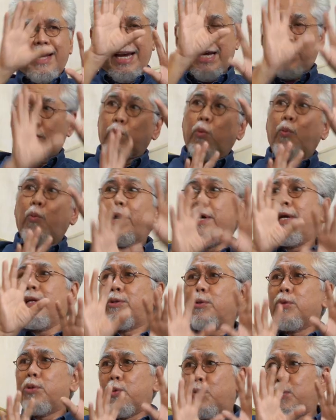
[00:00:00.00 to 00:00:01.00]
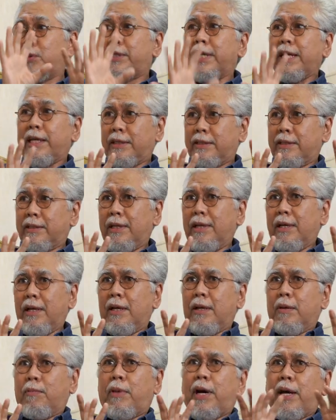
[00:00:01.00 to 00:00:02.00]
as a way to do things.
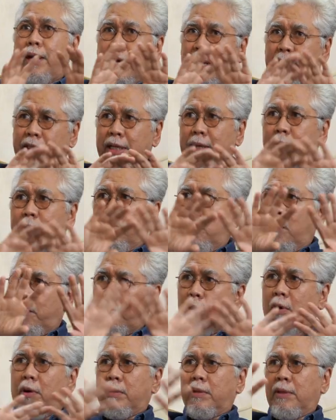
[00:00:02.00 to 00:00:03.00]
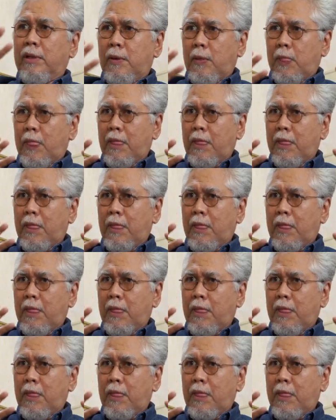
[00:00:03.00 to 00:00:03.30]
But as I move on,